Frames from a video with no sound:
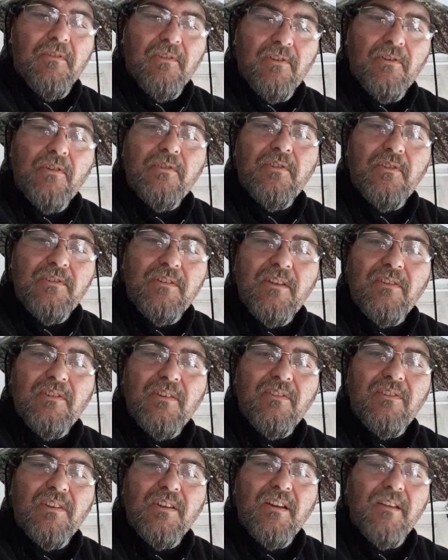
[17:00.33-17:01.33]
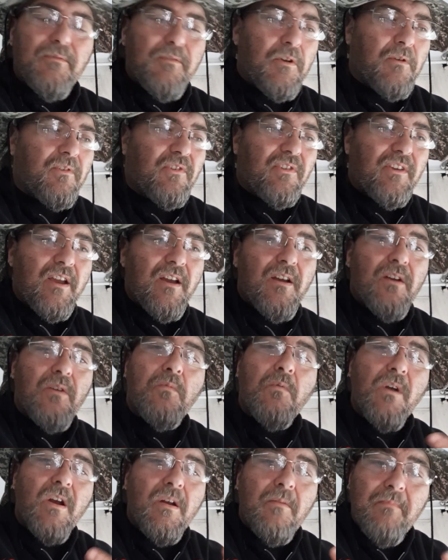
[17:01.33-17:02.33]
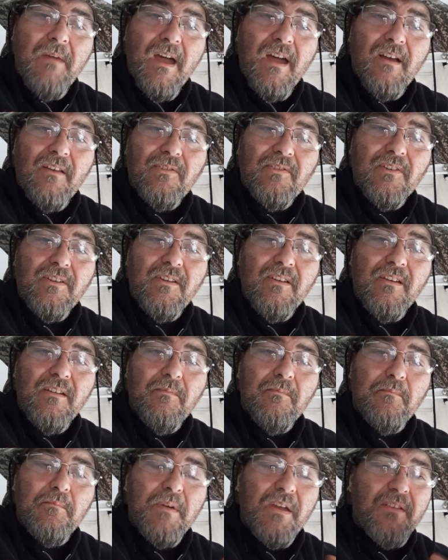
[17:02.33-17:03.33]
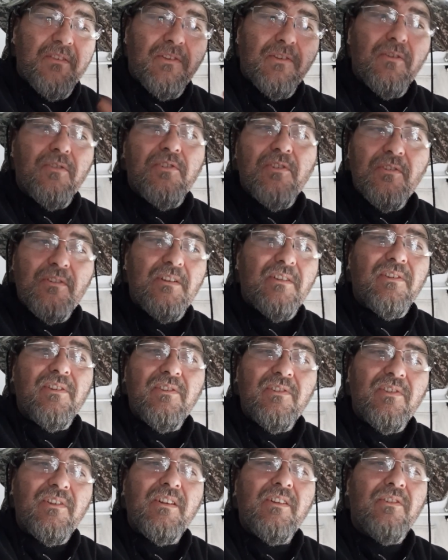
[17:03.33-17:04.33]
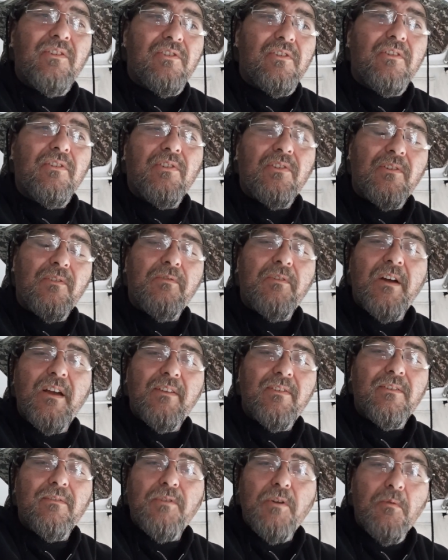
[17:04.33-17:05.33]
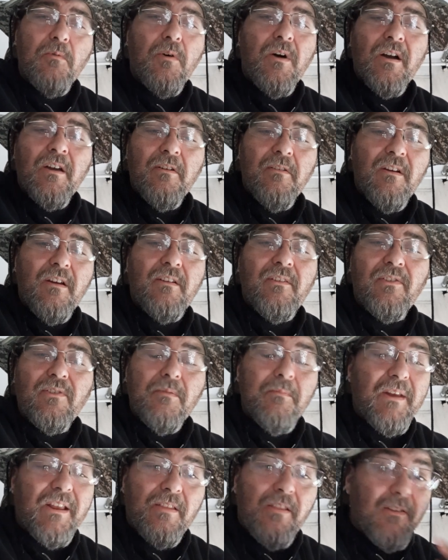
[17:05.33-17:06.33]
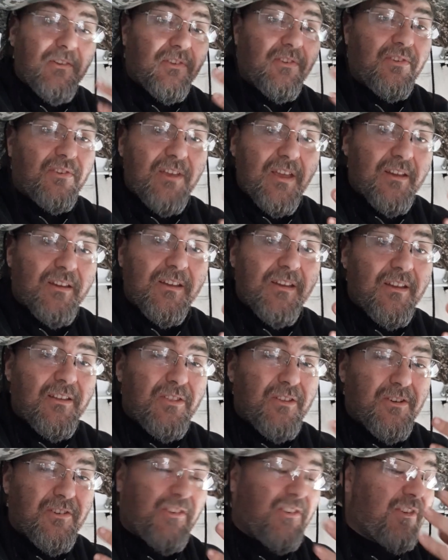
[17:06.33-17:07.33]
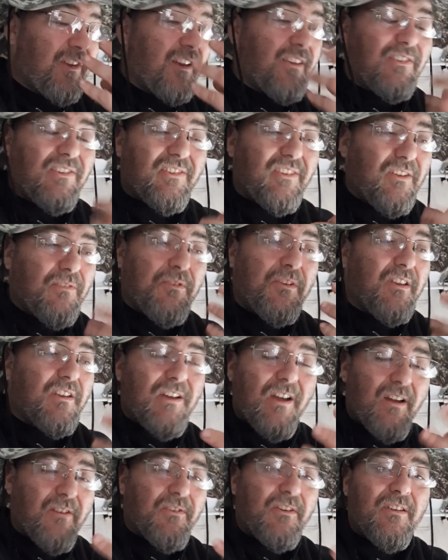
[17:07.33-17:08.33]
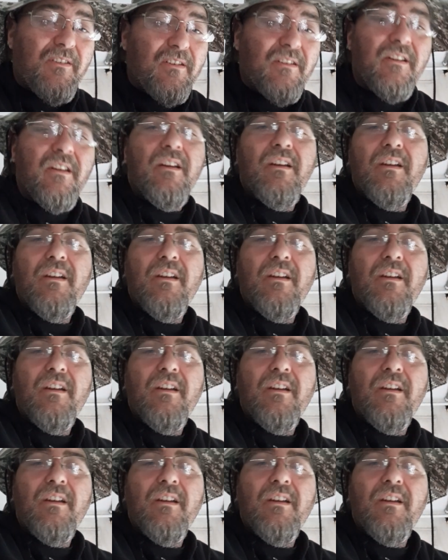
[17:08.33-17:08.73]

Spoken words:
social distancing. If you're scared, wear a mask. But social distancing should suffice. If you're walking around and somebody looks sick and they're just like sniffing, coughing it,